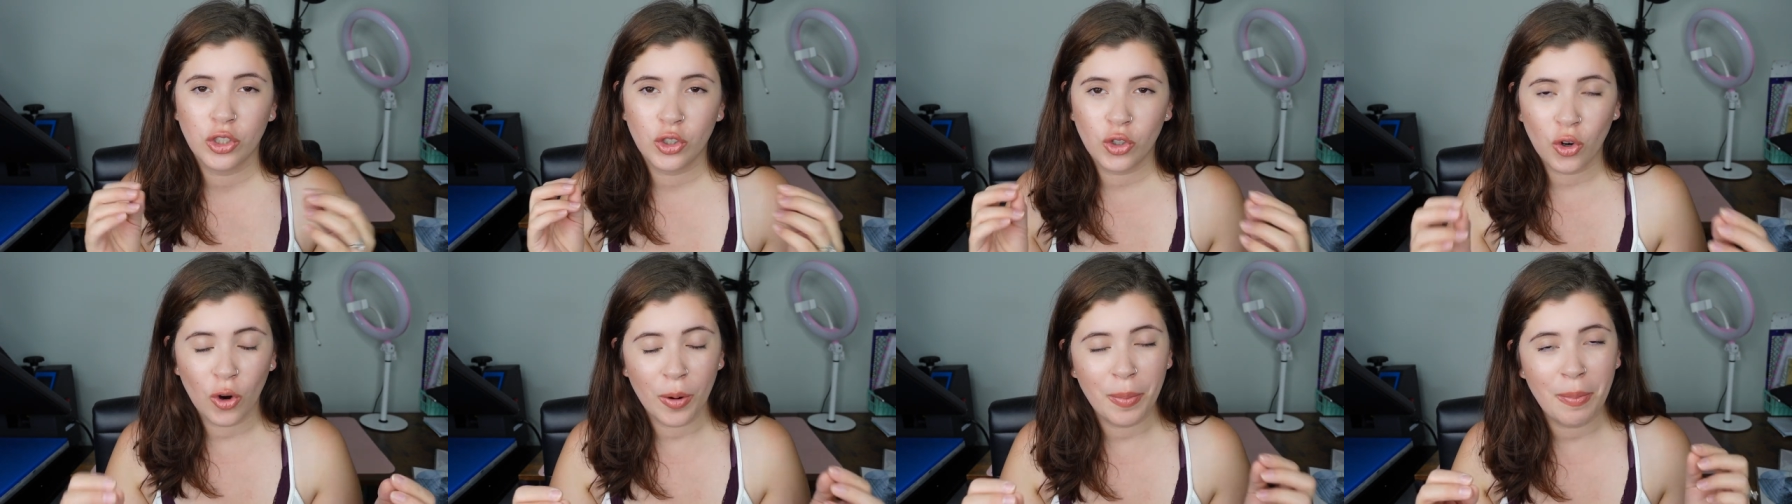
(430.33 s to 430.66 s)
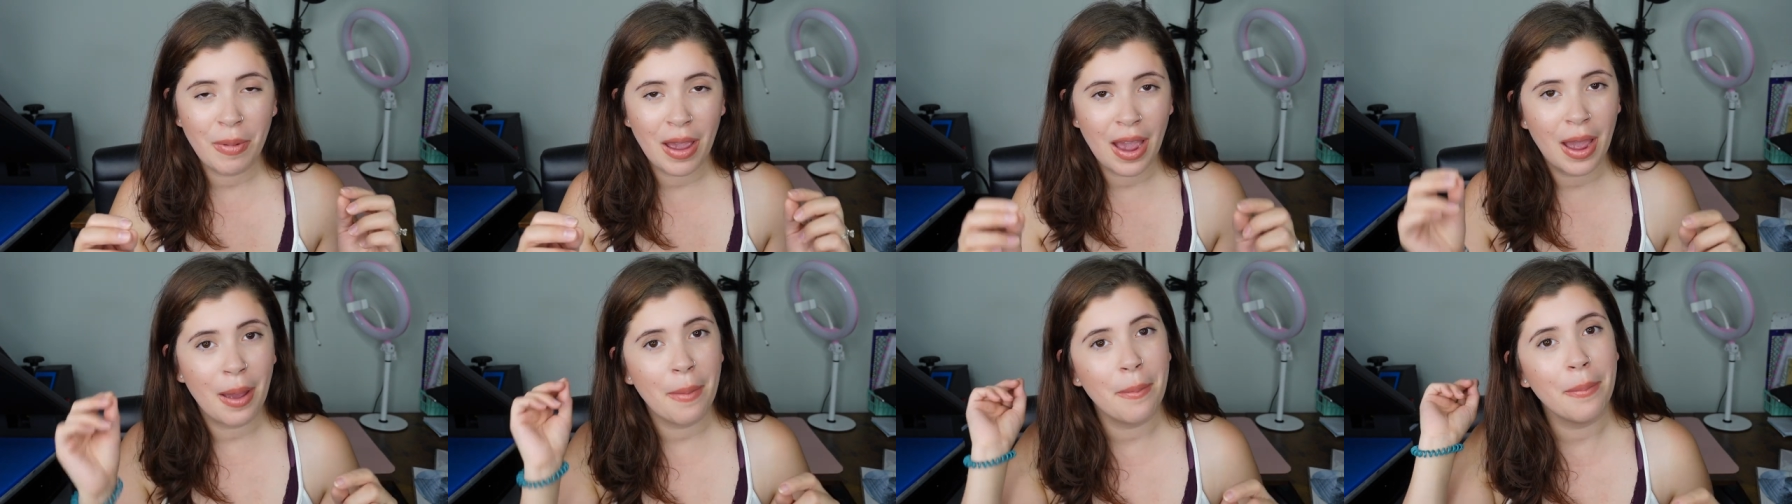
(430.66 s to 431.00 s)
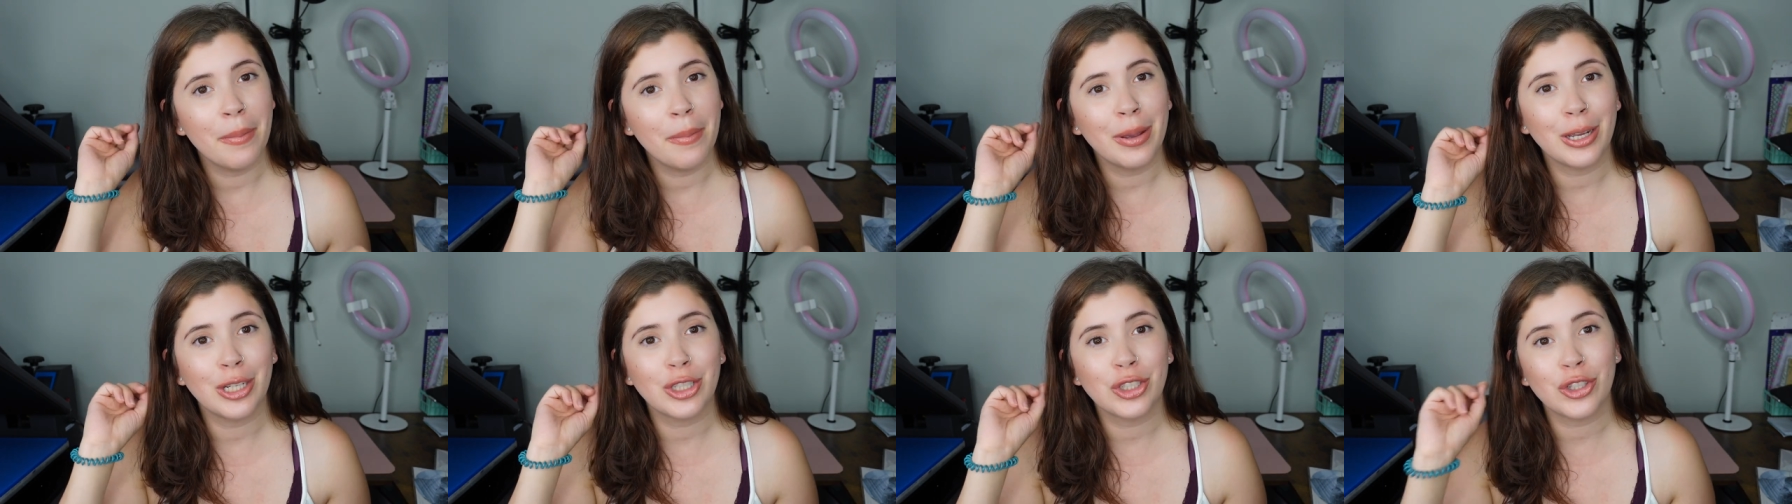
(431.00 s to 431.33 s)
doormat,
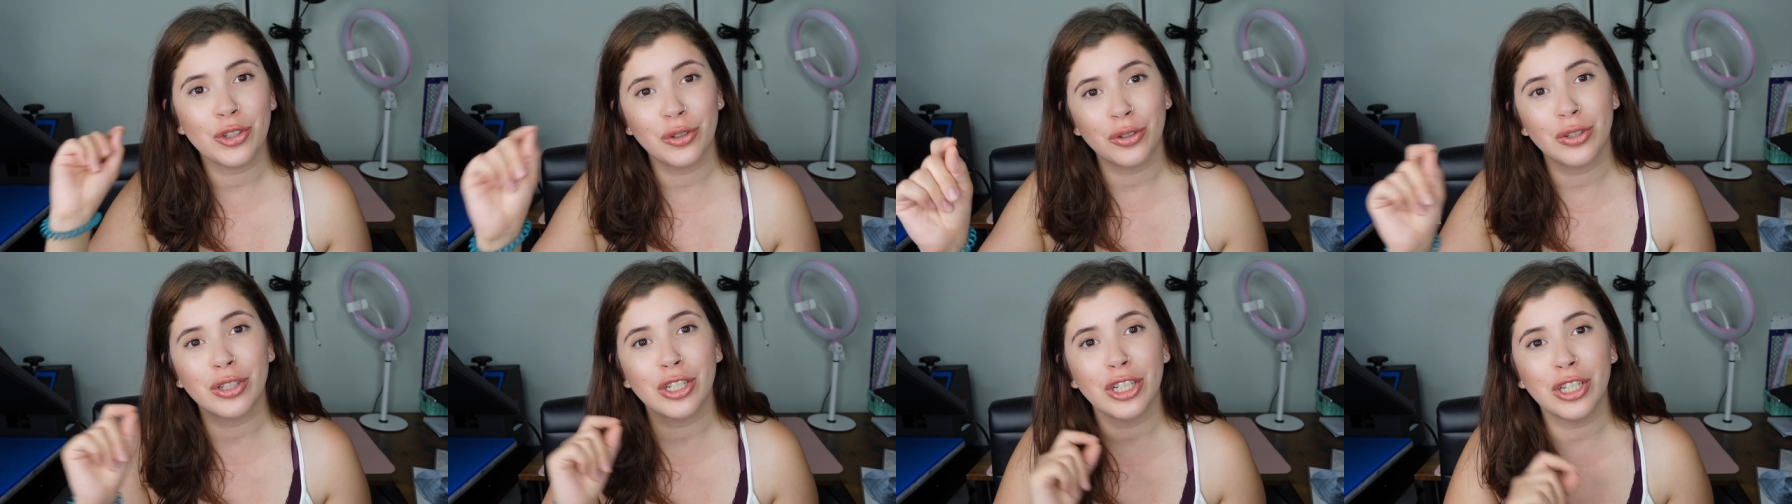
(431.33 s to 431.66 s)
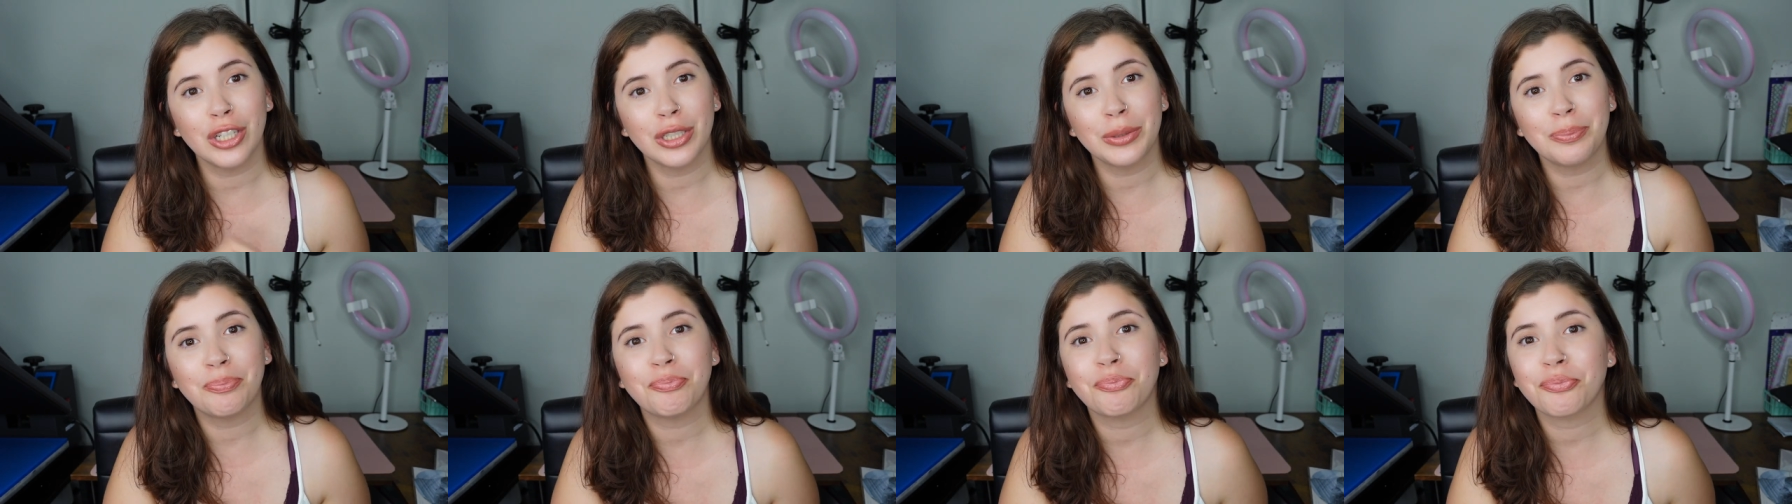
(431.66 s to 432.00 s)
make sure to